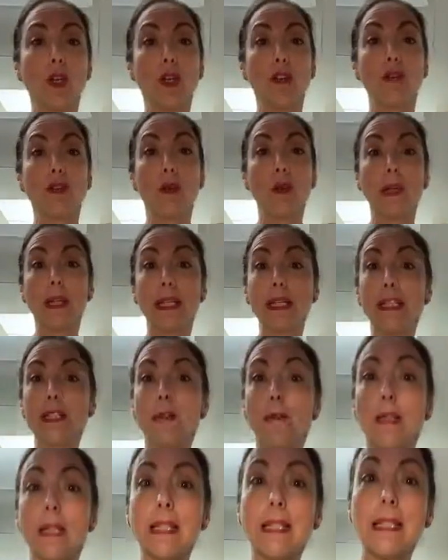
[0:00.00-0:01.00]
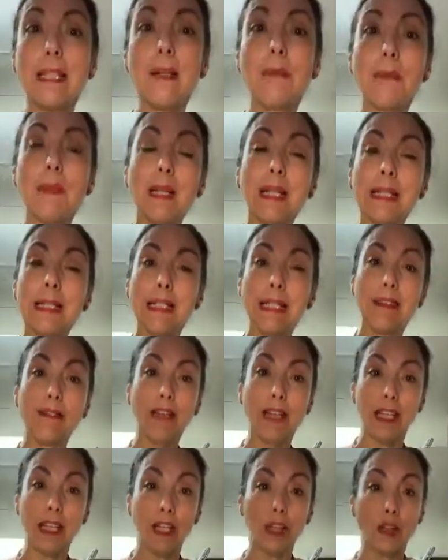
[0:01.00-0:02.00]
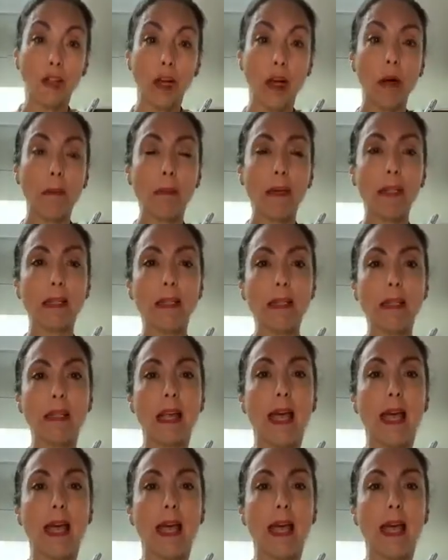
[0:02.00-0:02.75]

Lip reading: if you are interested, please leave it in your comments.